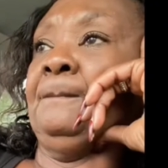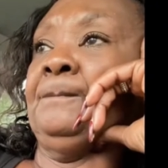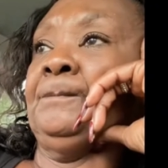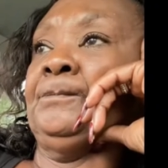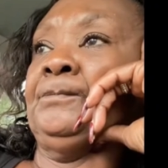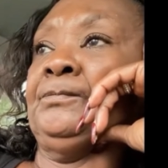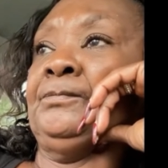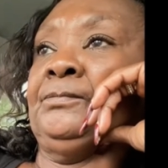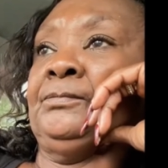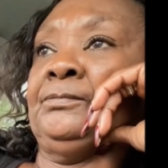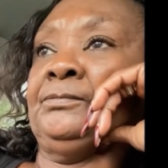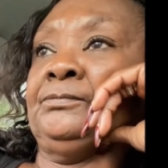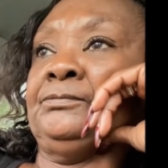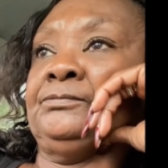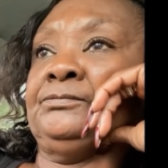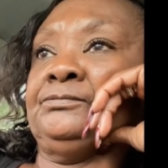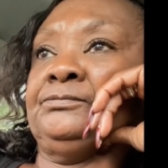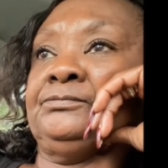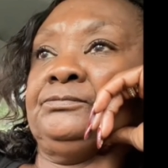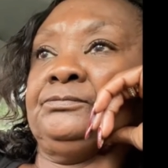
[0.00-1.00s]
This is
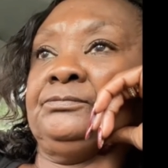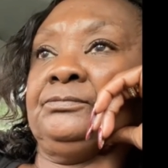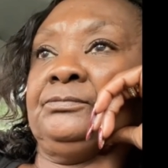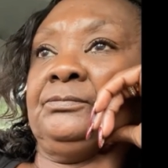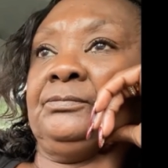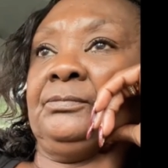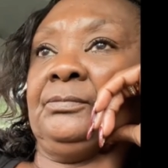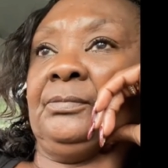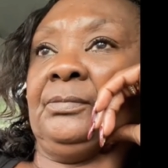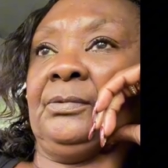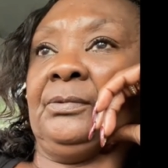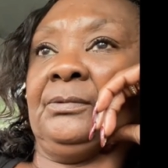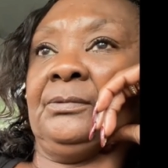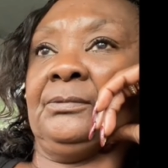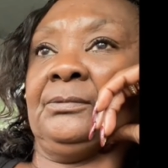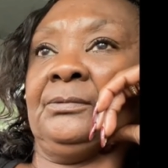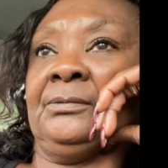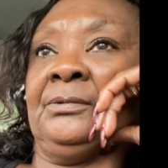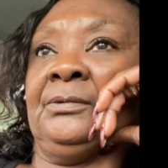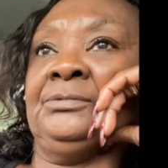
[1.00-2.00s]
sexual
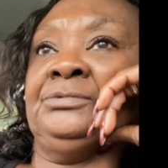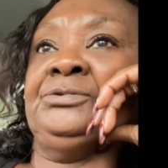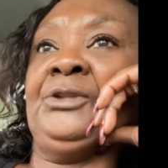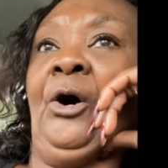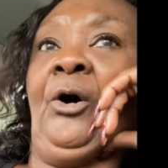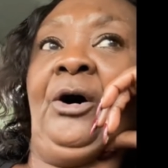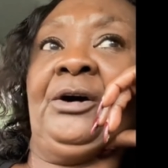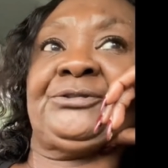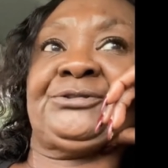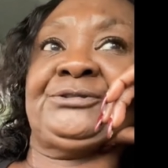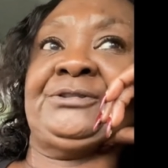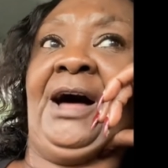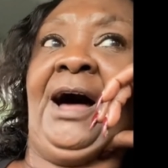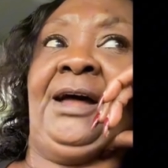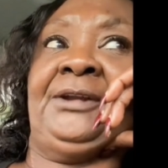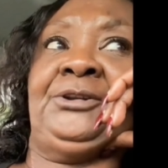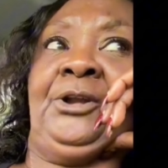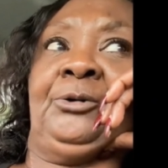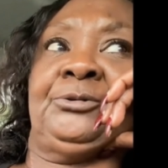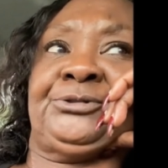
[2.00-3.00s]
harassment. No, it's not
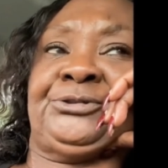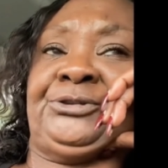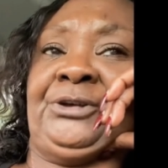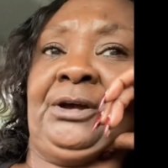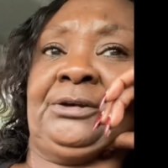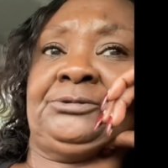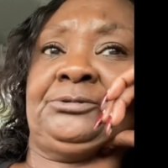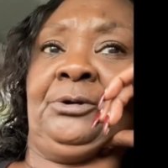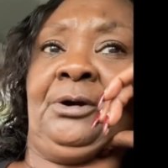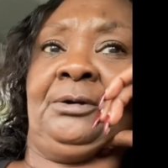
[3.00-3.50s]
no sexual